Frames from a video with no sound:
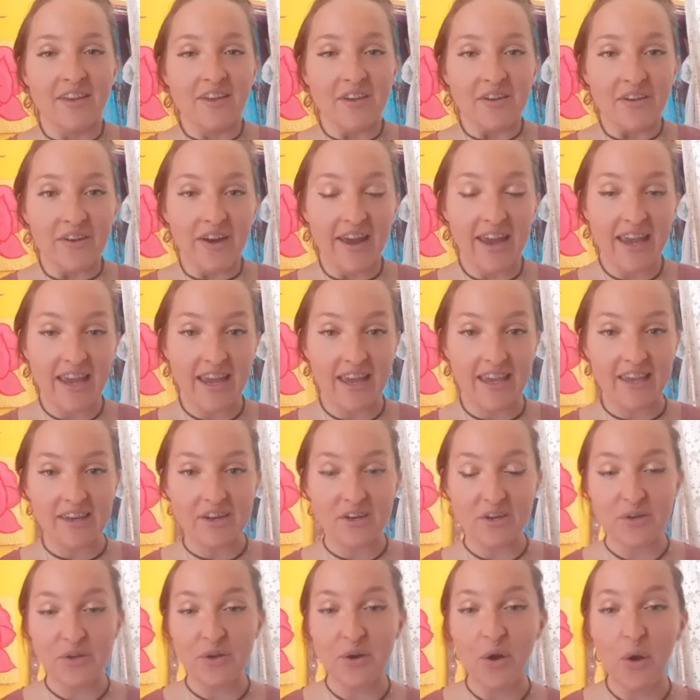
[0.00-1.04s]
Great.
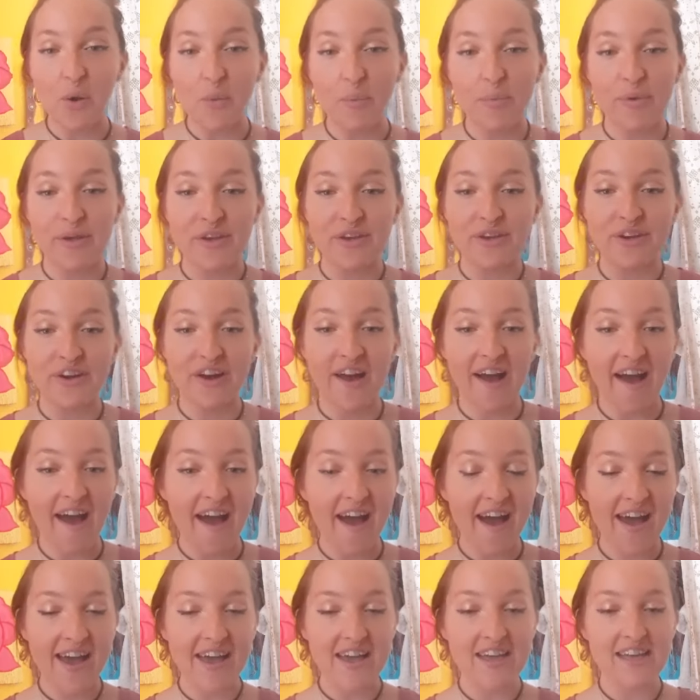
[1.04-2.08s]
And you can open your
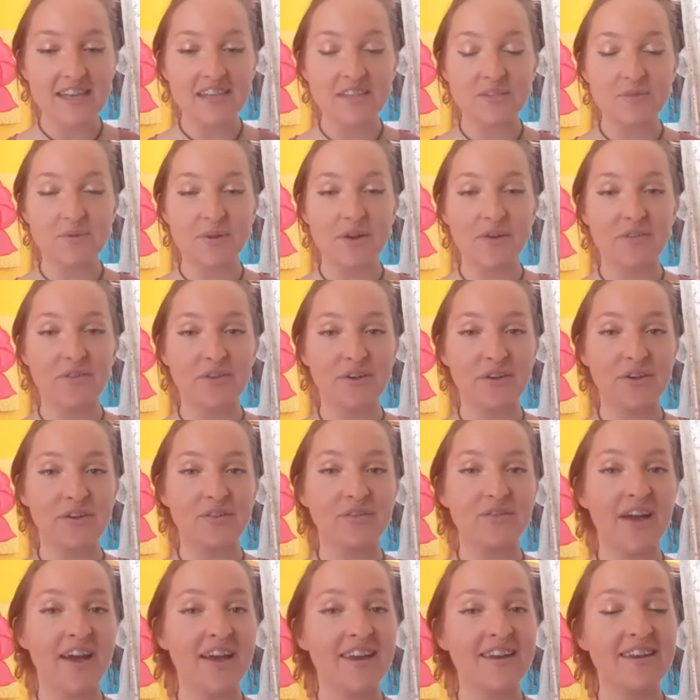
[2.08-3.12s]
eyes whenever you're
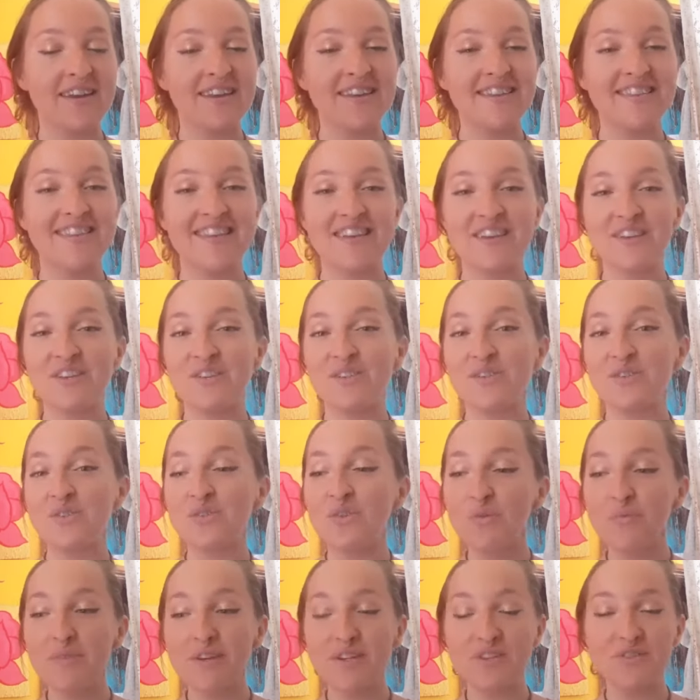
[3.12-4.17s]
ready. Thank you
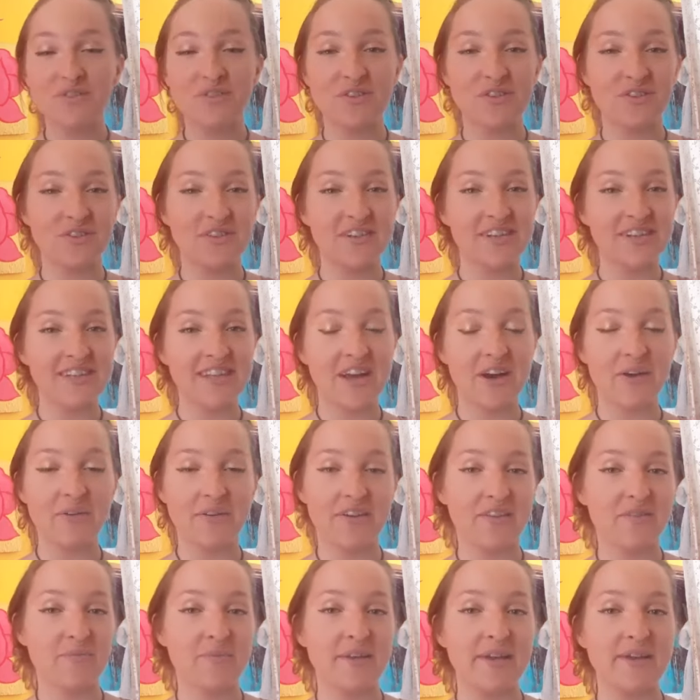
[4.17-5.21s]
so much for doing that
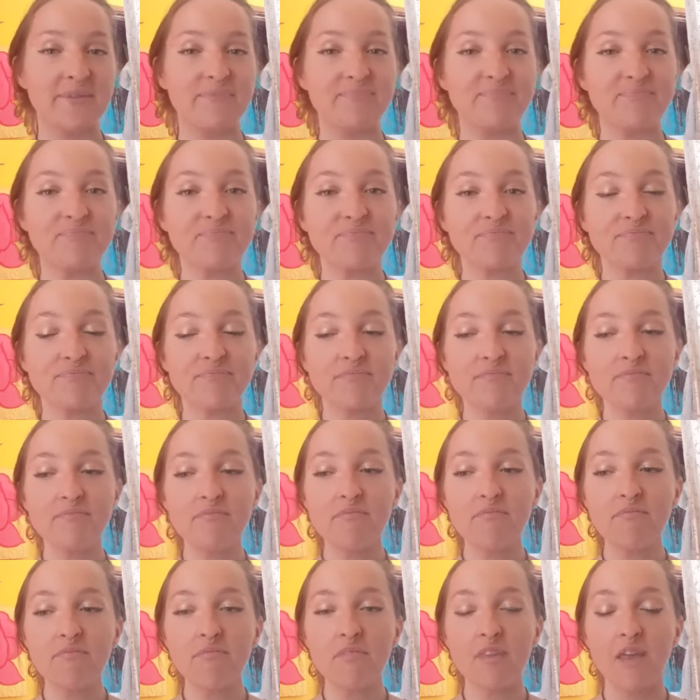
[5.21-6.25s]
with me.
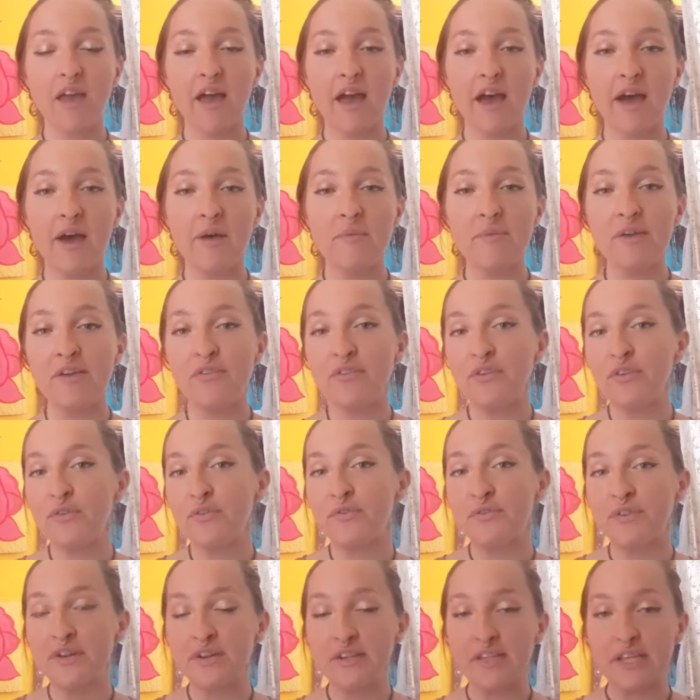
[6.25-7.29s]
Um, if you
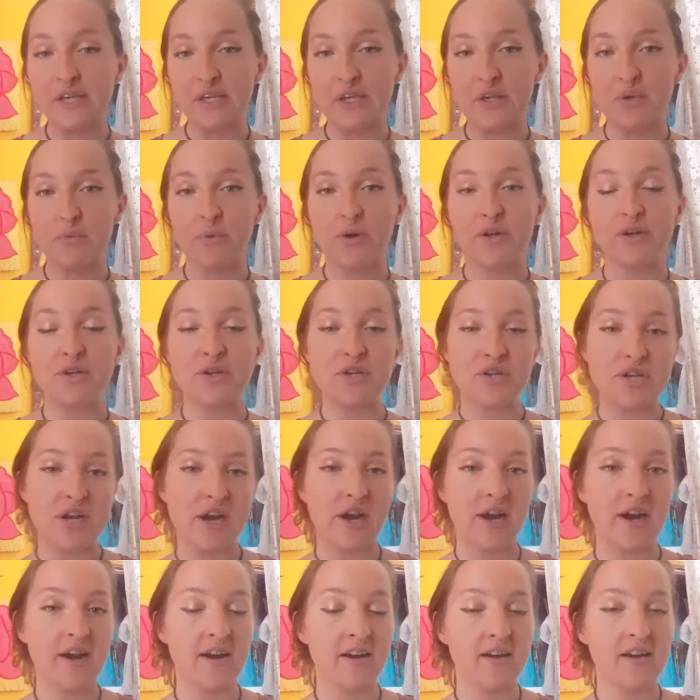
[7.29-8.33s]
feel like you want to
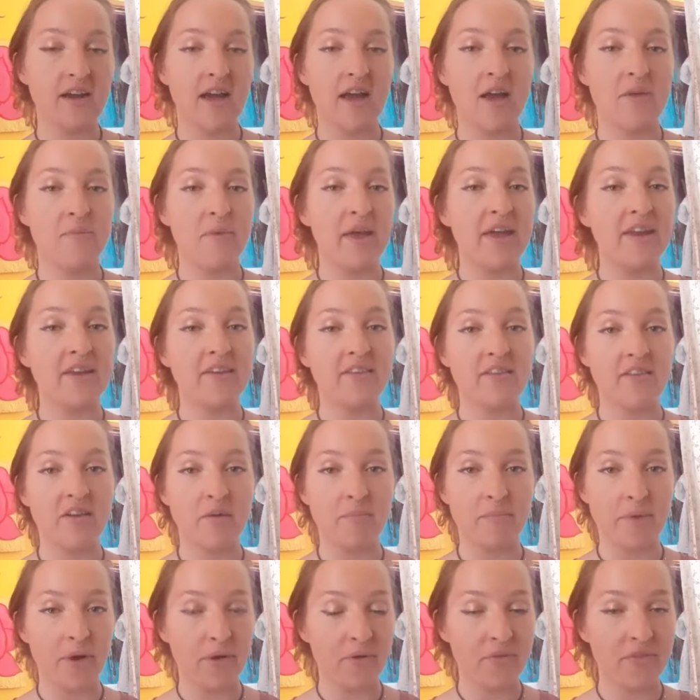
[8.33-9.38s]
share um, anything
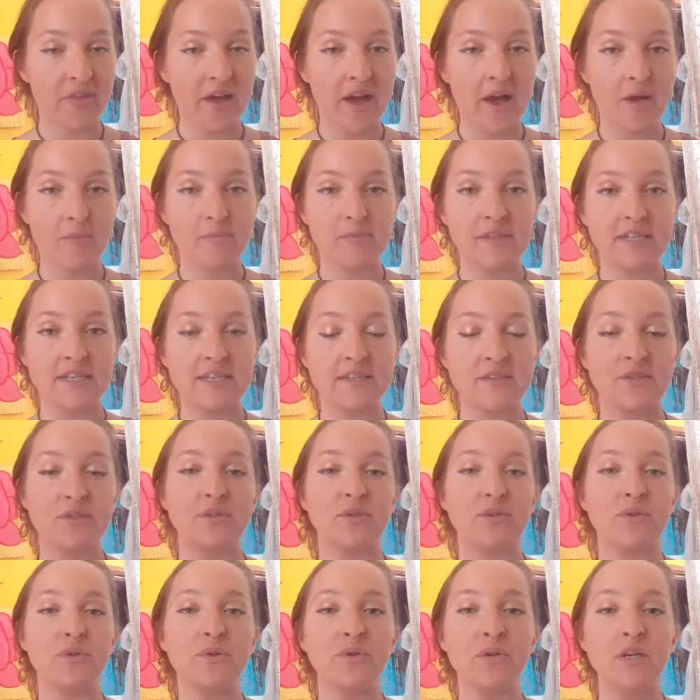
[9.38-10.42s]
about that, please
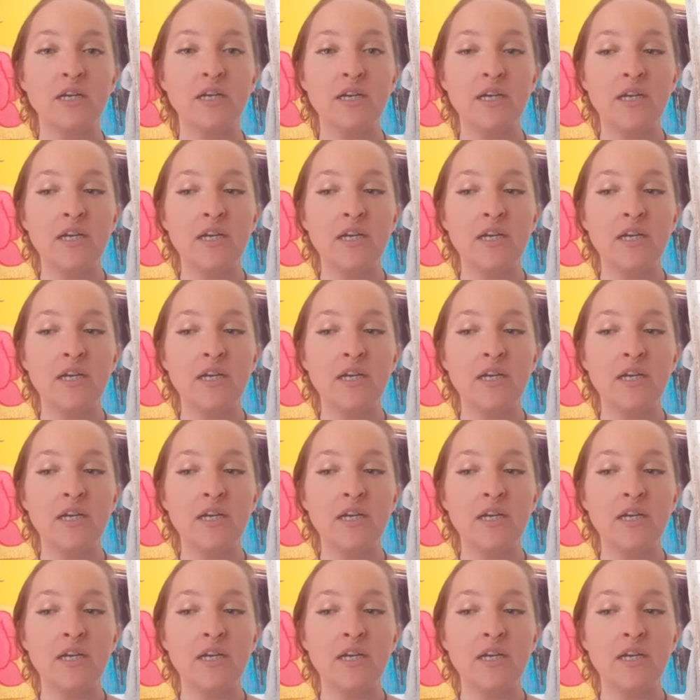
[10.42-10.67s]
do.